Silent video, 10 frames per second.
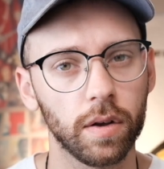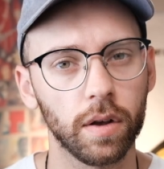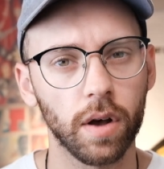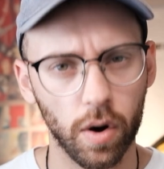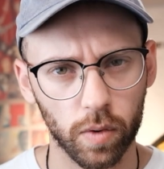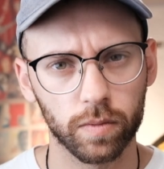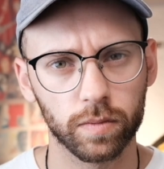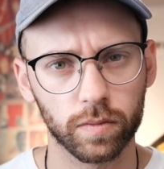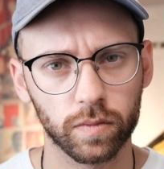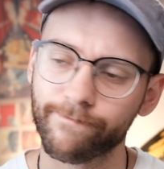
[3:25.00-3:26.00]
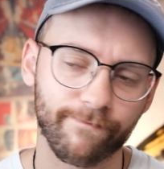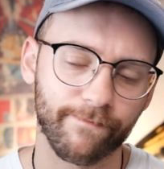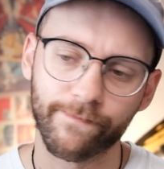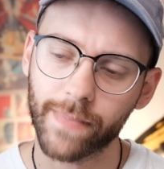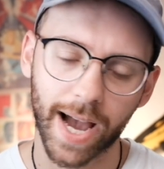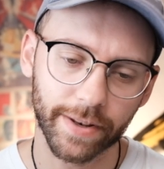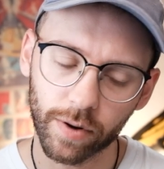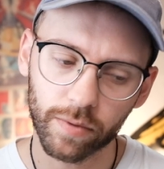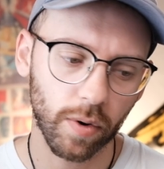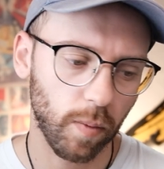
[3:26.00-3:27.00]
Oh, I
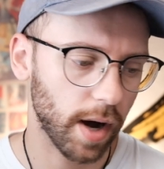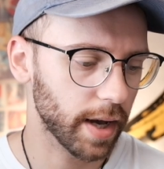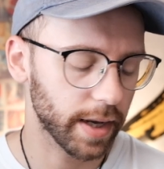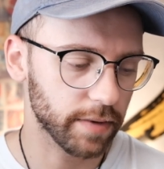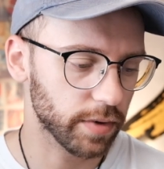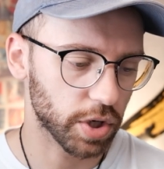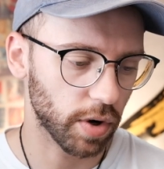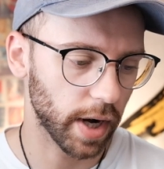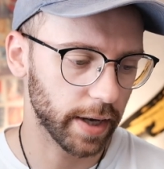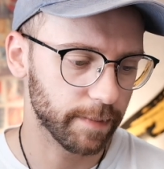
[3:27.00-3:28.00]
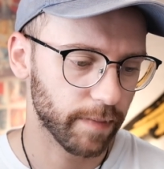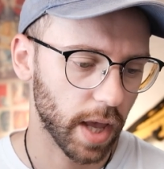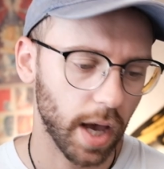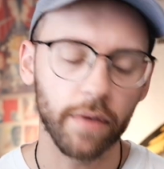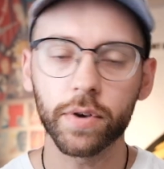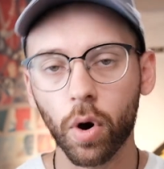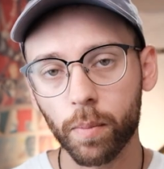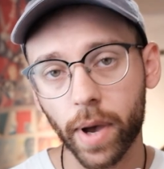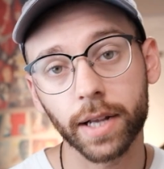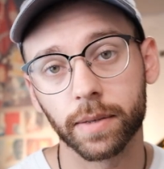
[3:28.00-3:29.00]
don't know why I even try. If you go
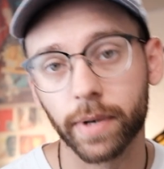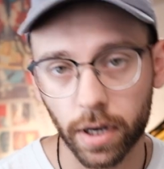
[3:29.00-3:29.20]
back to my